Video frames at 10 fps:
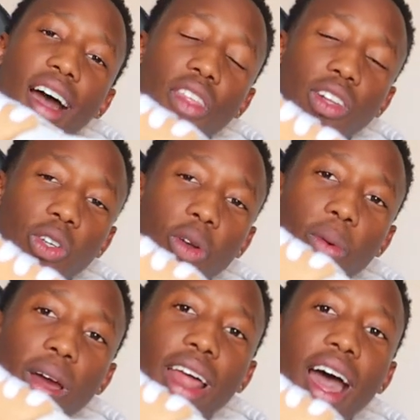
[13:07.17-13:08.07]
The
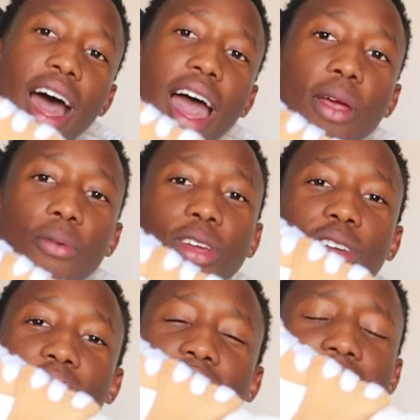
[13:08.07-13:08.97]
Jordan 1 High
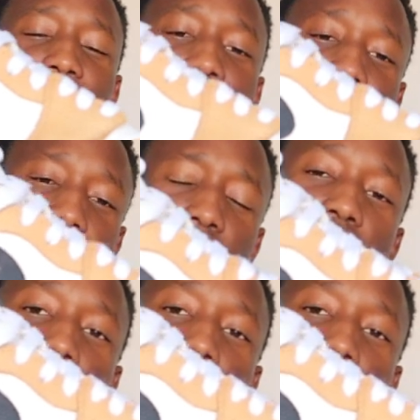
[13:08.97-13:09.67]
Rookie of the Years.